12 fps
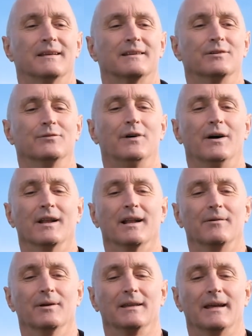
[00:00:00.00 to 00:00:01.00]
till
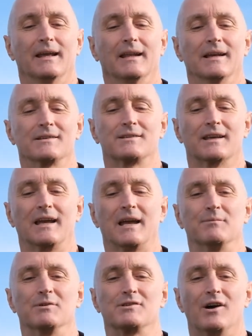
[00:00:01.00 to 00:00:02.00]
finally when they announced the
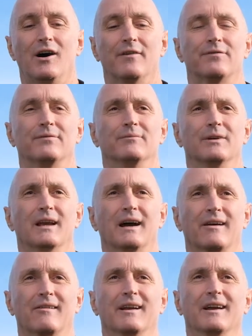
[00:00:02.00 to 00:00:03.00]
game was off, and we
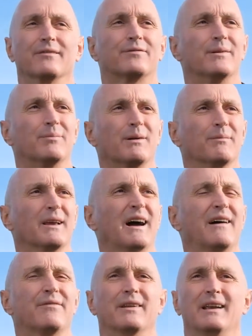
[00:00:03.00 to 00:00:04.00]
hung around for probably
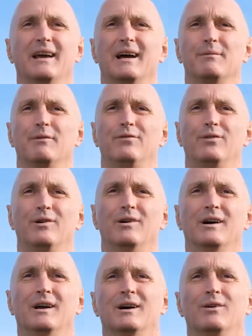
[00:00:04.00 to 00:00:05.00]
half an hour before
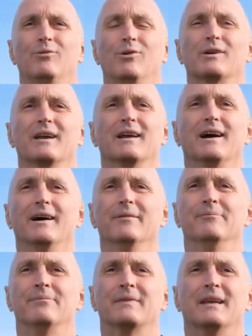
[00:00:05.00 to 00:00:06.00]
walking home.